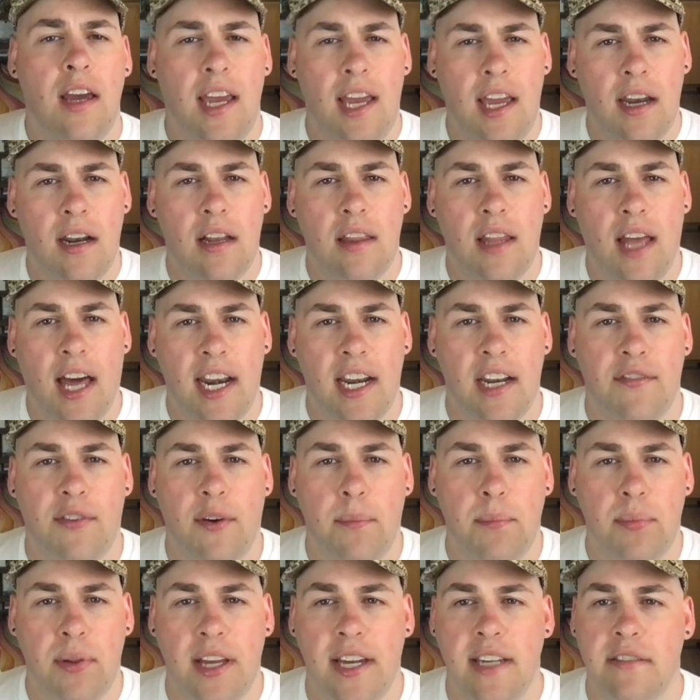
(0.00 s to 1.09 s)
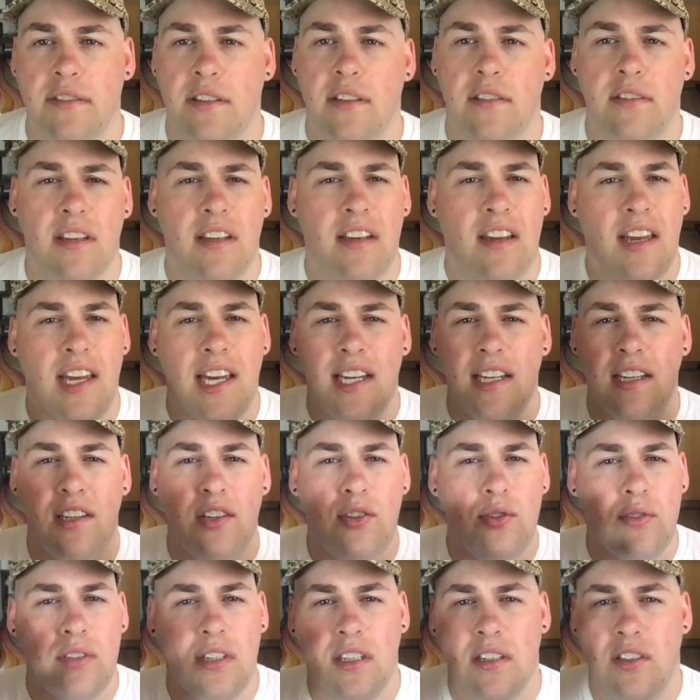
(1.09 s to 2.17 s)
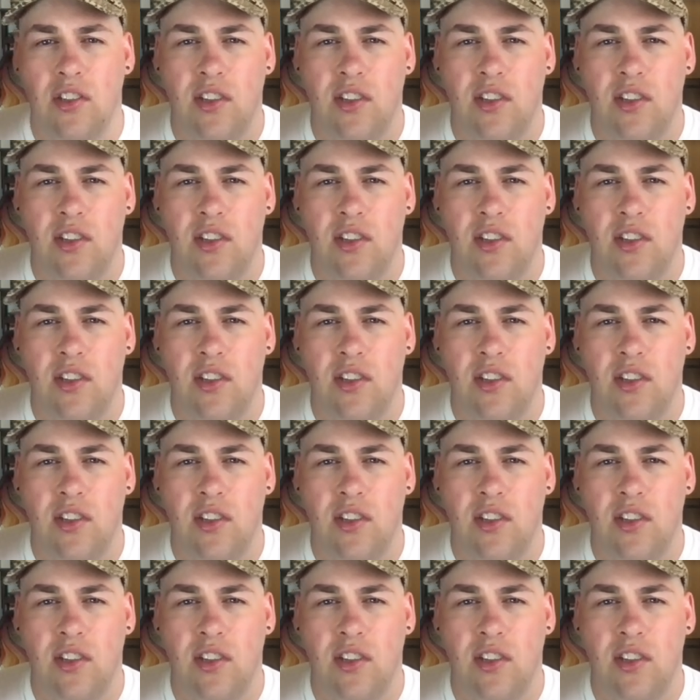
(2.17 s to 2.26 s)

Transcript: in a lot of different places, and using